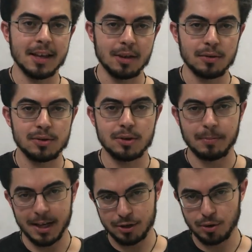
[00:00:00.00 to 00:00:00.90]
use to
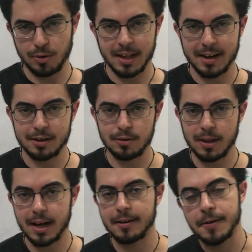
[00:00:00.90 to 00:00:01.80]
make sure that I do
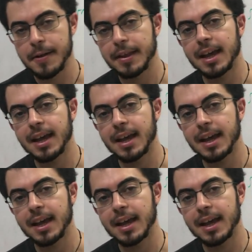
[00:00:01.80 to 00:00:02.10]
that